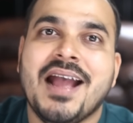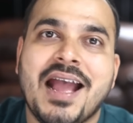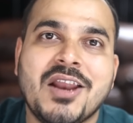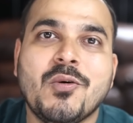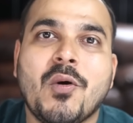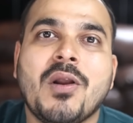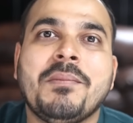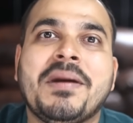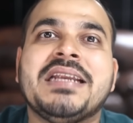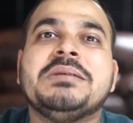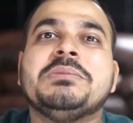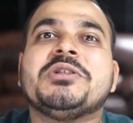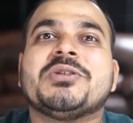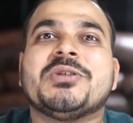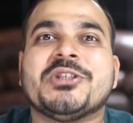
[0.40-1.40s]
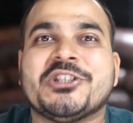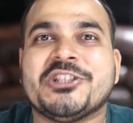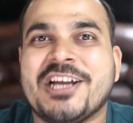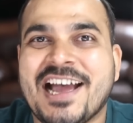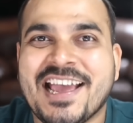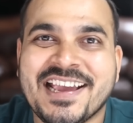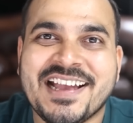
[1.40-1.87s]
Hello all, my name is Krish
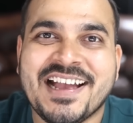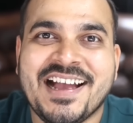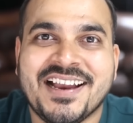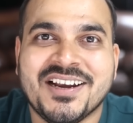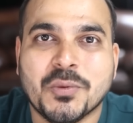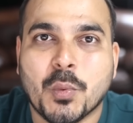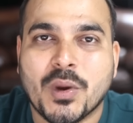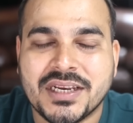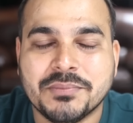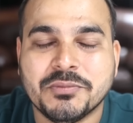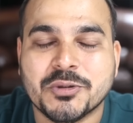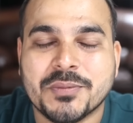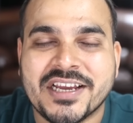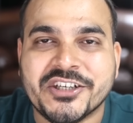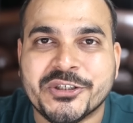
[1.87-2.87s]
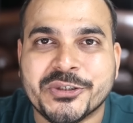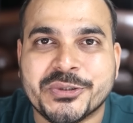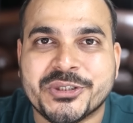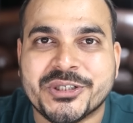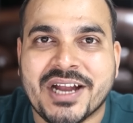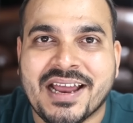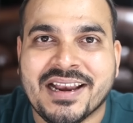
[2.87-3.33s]
Naik and welcome to my YouTube
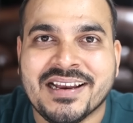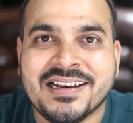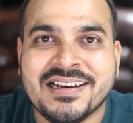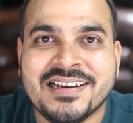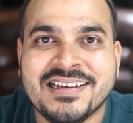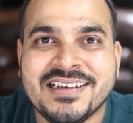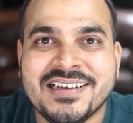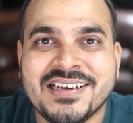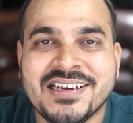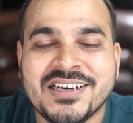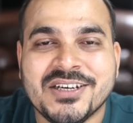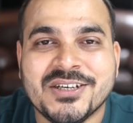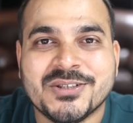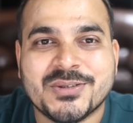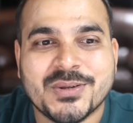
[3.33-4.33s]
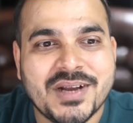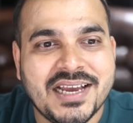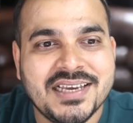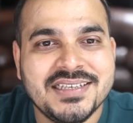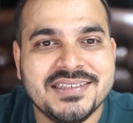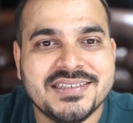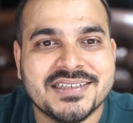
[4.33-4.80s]
channel. So
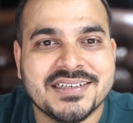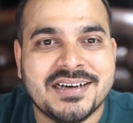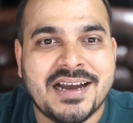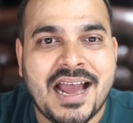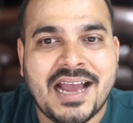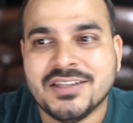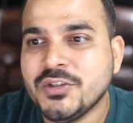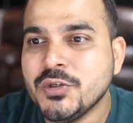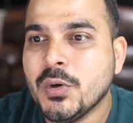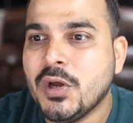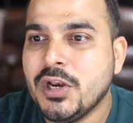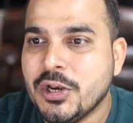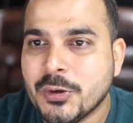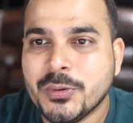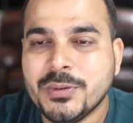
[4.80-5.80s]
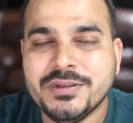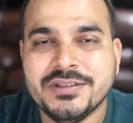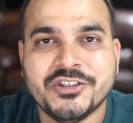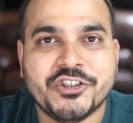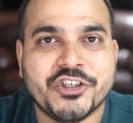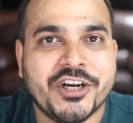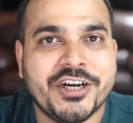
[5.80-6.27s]
guys, uh, as you all know,
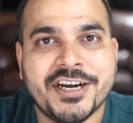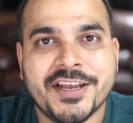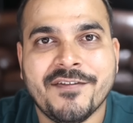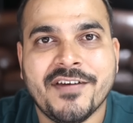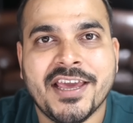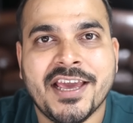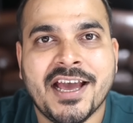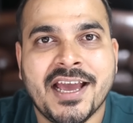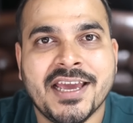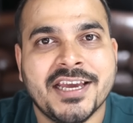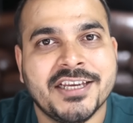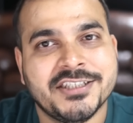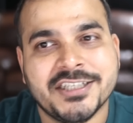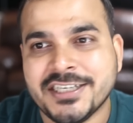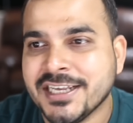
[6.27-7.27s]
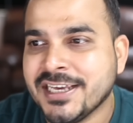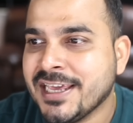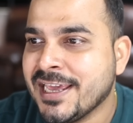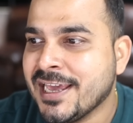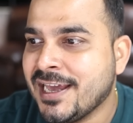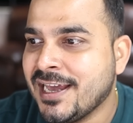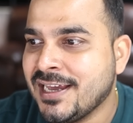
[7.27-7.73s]
generative AI, agentic
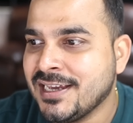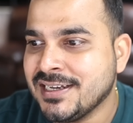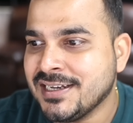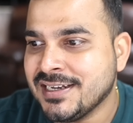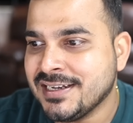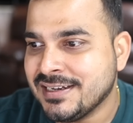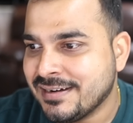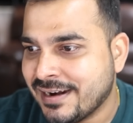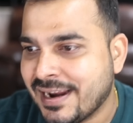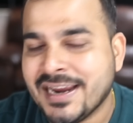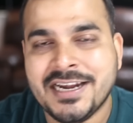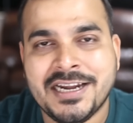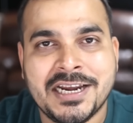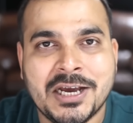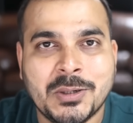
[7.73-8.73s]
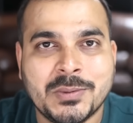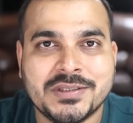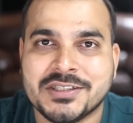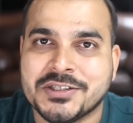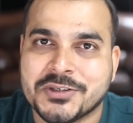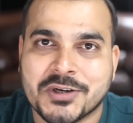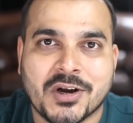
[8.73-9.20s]
AI right now
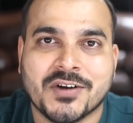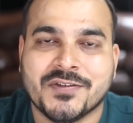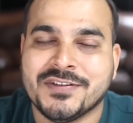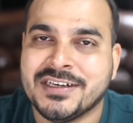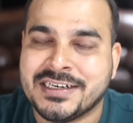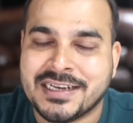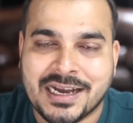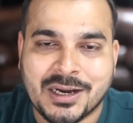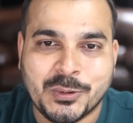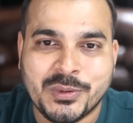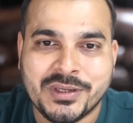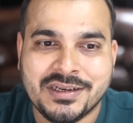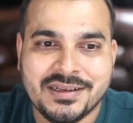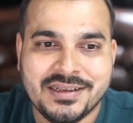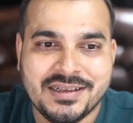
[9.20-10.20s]
is the talk of the town.